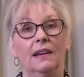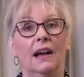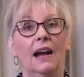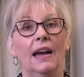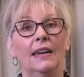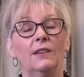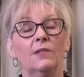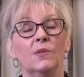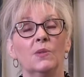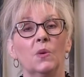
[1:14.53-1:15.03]

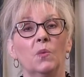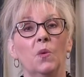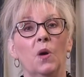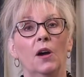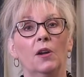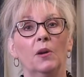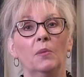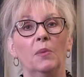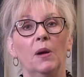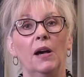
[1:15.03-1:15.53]
I use a
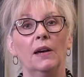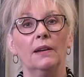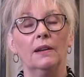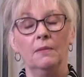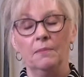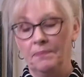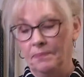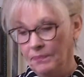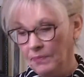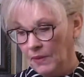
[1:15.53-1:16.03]
water bottle.
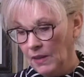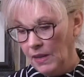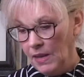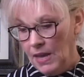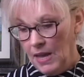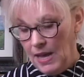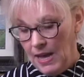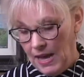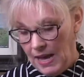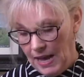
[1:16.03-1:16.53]

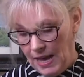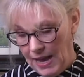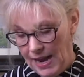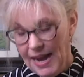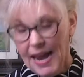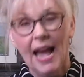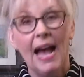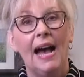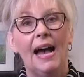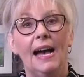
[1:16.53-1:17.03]

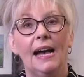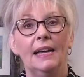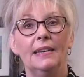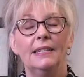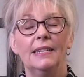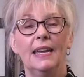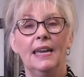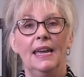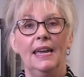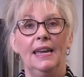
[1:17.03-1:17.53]
I
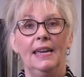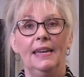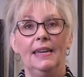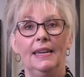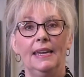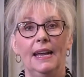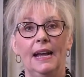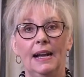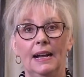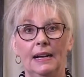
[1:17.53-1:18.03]
had
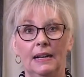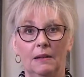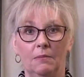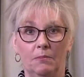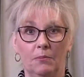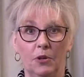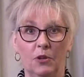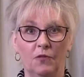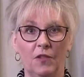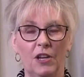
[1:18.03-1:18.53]
a
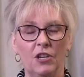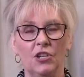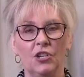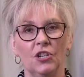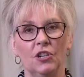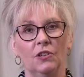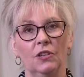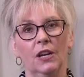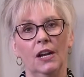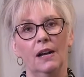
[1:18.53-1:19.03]

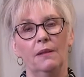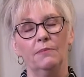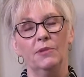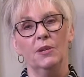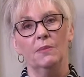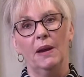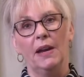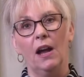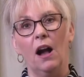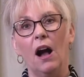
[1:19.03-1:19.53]
professional come
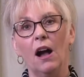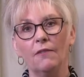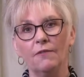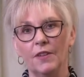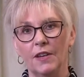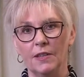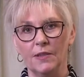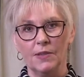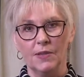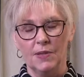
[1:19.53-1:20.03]
to my
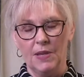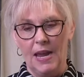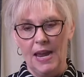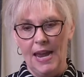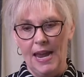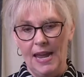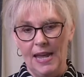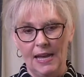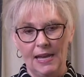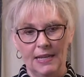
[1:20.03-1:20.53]
office
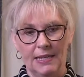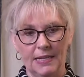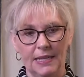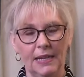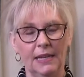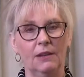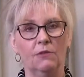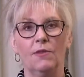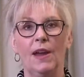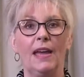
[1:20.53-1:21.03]
and
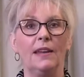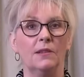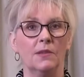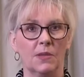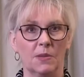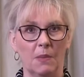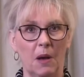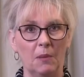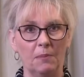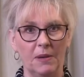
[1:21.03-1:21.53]
he ran a
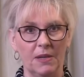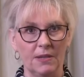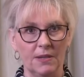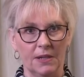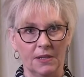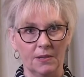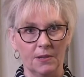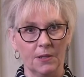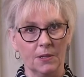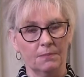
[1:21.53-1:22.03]
small
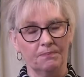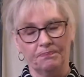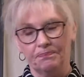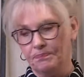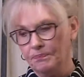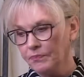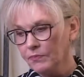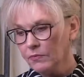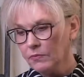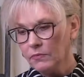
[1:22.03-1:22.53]
business.
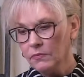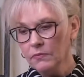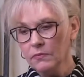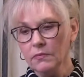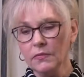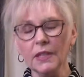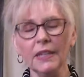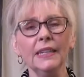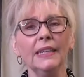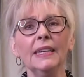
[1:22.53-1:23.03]

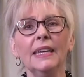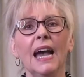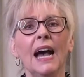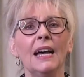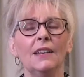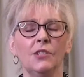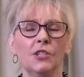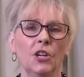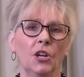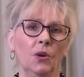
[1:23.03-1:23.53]
He
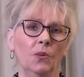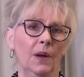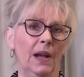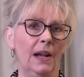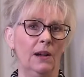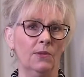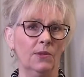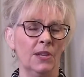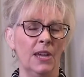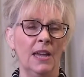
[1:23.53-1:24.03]
had to go
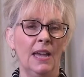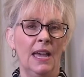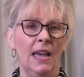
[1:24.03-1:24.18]
out